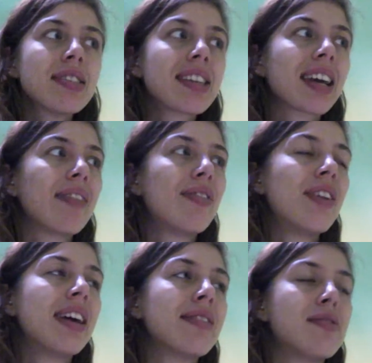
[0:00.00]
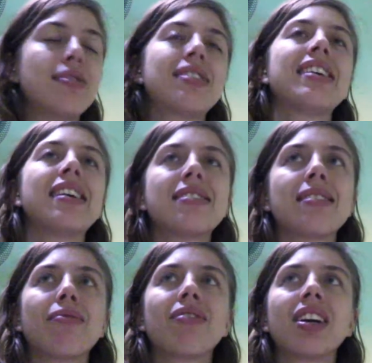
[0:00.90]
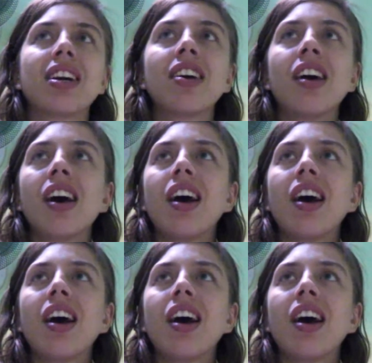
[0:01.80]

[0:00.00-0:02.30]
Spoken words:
like afraid to say something